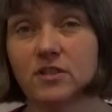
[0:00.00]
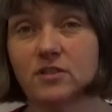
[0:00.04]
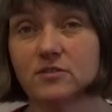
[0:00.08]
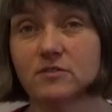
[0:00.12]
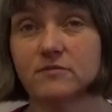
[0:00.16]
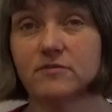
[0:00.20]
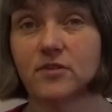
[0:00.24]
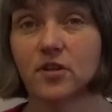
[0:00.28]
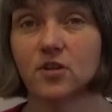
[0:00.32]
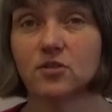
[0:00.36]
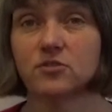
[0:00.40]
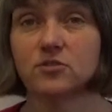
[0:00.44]

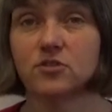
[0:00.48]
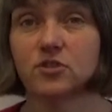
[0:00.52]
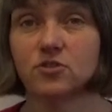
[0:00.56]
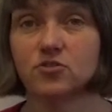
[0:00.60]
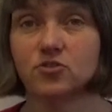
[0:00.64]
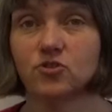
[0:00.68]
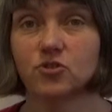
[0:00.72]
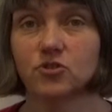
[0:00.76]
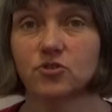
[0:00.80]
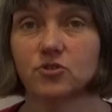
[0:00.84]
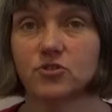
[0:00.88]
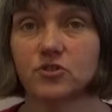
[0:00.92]

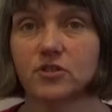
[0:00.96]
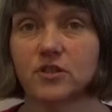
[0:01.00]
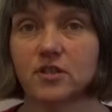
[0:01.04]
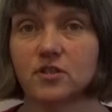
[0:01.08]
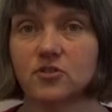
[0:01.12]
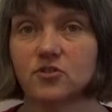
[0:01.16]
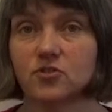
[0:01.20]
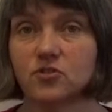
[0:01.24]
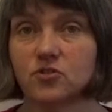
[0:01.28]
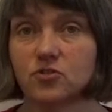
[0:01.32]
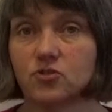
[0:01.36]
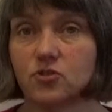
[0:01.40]
advantages,
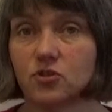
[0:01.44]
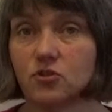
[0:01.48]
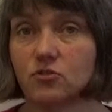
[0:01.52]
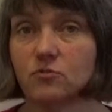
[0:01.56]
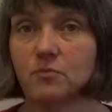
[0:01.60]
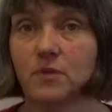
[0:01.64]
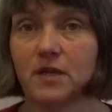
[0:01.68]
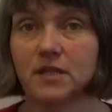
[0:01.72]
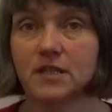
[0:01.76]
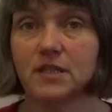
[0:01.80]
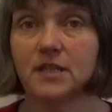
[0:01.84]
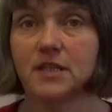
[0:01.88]
there's too
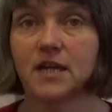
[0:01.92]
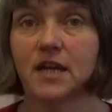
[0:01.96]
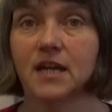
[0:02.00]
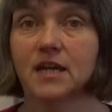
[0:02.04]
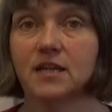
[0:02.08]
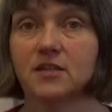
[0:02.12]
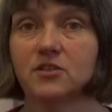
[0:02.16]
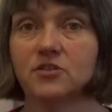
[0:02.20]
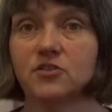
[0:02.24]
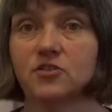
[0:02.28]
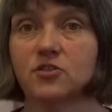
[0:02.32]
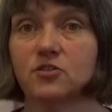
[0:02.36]
many
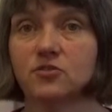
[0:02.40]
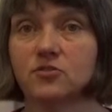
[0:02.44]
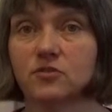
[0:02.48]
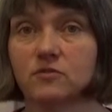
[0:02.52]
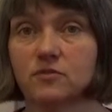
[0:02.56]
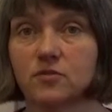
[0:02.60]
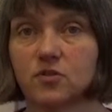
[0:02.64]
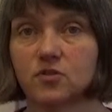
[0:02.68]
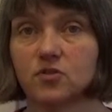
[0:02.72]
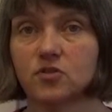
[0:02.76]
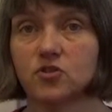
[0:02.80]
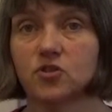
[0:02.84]
cases
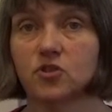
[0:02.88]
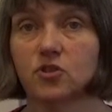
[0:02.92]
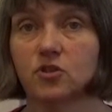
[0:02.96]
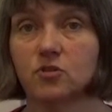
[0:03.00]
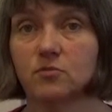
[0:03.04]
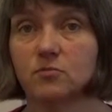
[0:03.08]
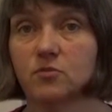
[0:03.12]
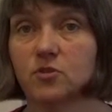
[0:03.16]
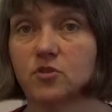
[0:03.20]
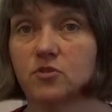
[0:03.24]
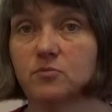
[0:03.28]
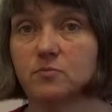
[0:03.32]
of
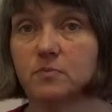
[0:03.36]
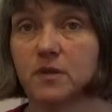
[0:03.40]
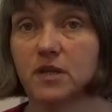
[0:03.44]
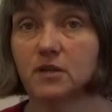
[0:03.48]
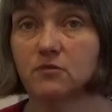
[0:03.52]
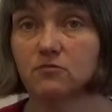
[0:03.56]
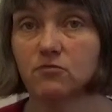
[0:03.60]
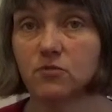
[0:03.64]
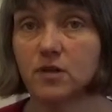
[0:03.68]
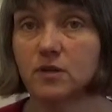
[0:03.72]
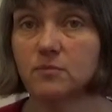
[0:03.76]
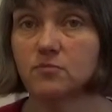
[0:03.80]
consumers
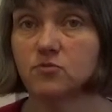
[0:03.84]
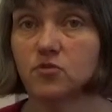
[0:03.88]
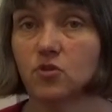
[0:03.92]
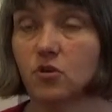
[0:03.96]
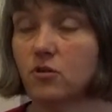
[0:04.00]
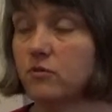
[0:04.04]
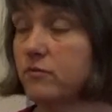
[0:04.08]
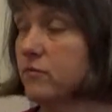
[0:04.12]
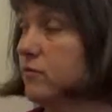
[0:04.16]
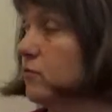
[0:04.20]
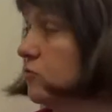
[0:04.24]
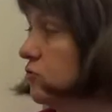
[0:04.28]
being ripped
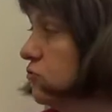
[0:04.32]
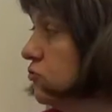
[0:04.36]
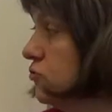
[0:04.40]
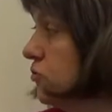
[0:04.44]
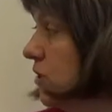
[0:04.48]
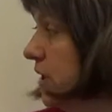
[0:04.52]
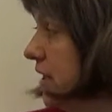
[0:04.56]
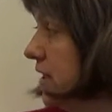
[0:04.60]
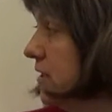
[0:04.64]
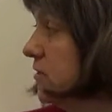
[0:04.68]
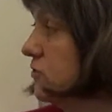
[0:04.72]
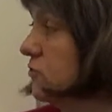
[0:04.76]
off or
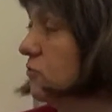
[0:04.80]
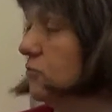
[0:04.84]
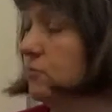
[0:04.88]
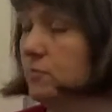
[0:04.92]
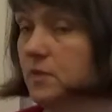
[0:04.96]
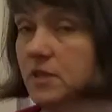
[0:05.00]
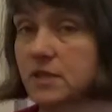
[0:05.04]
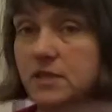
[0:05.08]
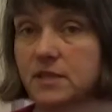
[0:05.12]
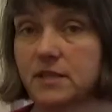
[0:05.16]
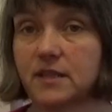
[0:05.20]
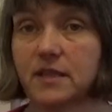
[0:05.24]
tricked or
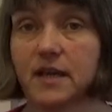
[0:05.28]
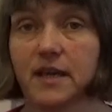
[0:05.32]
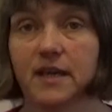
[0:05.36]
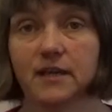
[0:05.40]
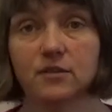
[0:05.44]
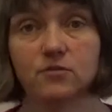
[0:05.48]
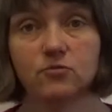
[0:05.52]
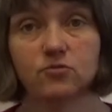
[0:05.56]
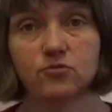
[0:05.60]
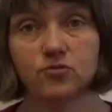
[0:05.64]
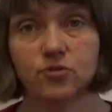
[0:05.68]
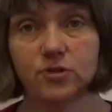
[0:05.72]

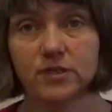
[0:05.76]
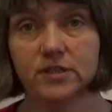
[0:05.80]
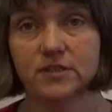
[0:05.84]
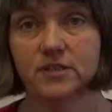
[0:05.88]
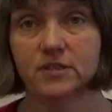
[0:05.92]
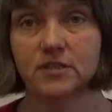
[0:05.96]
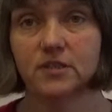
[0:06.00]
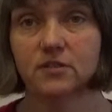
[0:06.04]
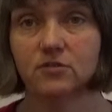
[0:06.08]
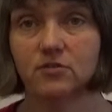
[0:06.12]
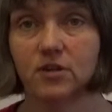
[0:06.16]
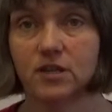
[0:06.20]
misled or
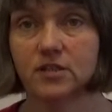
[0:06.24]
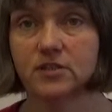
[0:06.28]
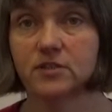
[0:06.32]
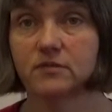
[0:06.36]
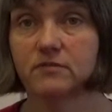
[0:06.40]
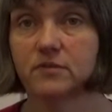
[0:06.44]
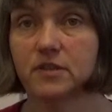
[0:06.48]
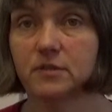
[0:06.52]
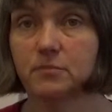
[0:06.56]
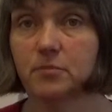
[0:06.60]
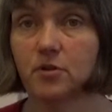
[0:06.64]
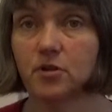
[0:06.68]
treated
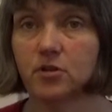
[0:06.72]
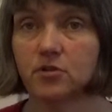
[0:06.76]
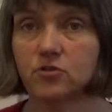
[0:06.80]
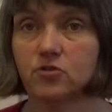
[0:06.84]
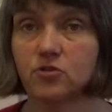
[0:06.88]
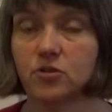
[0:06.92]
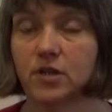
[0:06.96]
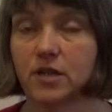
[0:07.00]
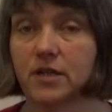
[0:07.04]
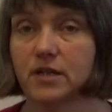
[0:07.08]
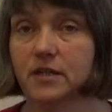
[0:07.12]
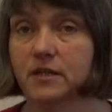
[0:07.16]
aggressively by a
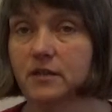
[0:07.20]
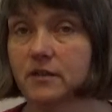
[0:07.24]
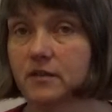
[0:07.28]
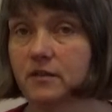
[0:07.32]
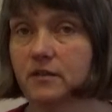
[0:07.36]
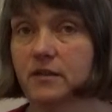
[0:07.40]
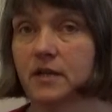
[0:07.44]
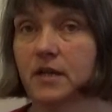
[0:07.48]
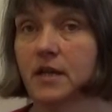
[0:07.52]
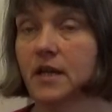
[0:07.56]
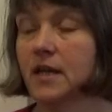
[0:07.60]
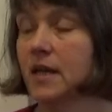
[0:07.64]
trader.
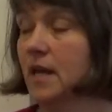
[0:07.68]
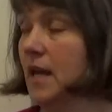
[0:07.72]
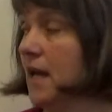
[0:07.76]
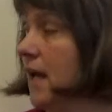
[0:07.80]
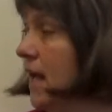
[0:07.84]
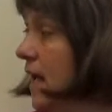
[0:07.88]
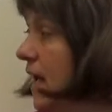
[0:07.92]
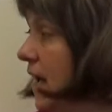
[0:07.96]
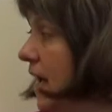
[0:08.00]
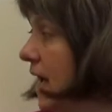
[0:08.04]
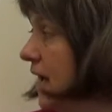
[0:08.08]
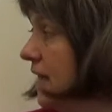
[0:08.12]

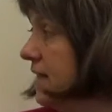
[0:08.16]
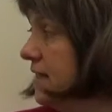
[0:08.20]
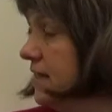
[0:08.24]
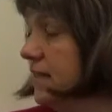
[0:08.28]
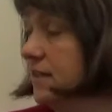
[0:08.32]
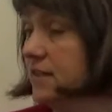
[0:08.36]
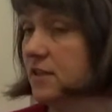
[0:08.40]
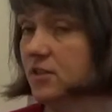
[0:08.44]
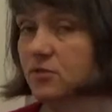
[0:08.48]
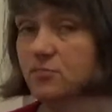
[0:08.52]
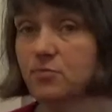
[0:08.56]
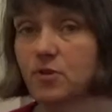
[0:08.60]
And
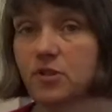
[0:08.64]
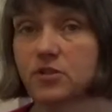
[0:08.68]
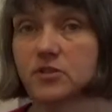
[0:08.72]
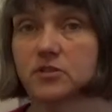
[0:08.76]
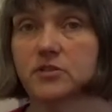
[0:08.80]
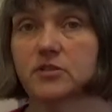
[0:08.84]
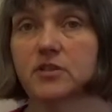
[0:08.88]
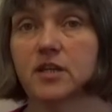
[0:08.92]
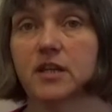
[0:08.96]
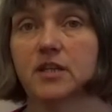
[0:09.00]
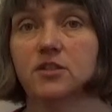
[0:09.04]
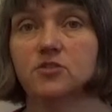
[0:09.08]
in this
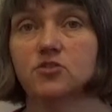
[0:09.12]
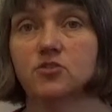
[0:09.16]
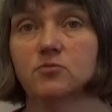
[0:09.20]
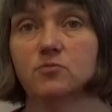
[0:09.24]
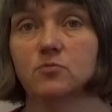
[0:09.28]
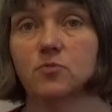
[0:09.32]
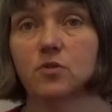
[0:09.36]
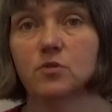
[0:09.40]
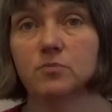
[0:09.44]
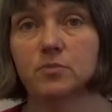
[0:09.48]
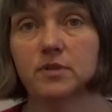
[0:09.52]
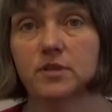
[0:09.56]

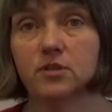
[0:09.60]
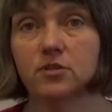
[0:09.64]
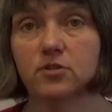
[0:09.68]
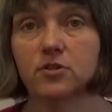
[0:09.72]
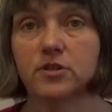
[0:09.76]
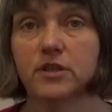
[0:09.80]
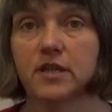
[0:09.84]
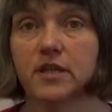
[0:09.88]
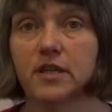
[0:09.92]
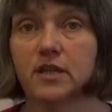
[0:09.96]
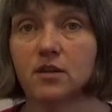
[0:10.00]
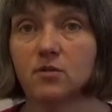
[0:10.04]
presentation we'll be
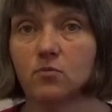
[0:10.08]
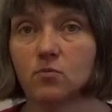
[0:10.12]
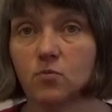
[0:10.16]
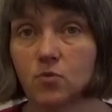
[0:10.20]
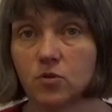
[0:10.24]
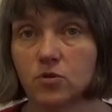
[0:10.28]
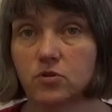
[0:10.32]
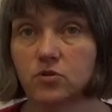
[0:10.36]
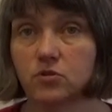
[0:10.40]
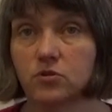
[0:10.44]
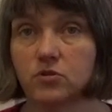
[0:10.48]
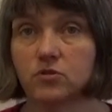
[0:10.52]
looking at
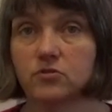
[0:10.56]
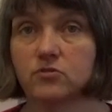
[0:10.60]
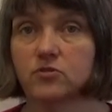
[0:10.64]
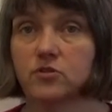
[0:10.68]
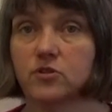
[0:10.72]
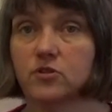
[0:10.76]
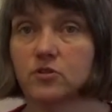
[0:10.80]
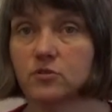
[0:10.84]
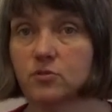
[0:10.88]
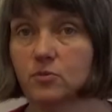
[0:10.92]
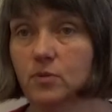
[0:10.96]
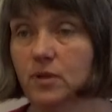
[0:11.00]
what you can
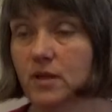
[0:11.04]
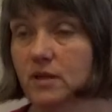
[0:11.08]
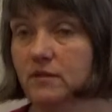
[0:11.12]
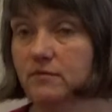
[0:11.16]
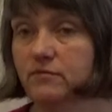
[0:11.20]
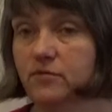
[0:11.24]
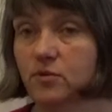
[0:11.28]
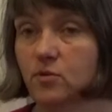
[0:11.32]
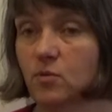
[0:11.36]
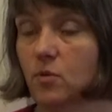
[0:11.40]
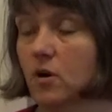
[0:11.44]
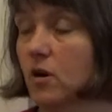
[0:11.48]
do
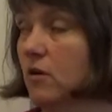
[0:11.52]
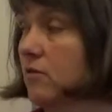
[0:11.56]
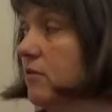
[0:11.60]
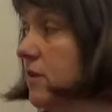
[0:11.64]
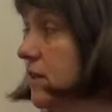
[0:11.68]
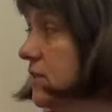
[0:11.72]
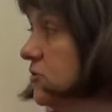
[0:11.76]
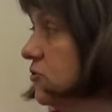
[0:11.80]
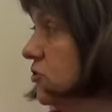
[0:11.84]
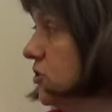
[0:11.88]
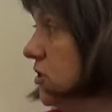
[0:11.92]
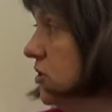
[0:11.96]
if you are
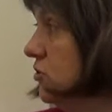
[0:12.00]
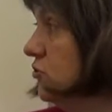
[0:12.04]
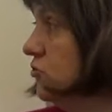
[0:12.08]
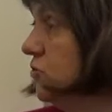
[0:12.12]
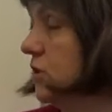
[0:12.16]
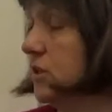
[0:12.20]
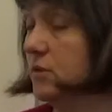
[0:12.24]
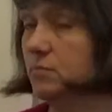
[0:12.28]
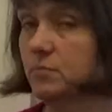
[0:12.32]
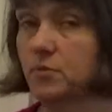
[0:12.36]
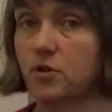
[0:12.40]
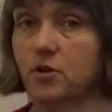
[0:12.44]
actually
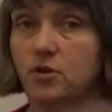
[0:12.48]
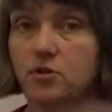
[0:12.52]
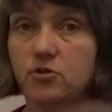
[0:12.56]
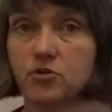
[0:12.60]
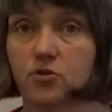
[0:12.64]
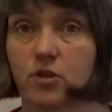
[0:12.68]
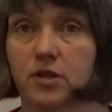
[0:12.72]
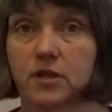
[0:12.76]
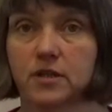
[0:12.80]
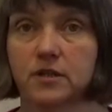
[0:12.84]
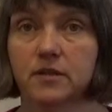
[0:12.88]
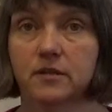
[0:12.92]
tricked by a
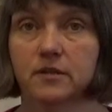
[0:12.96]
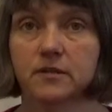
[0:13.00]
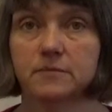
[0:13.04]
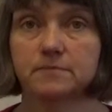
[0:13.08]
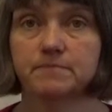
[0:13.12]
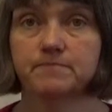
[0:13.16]
trader.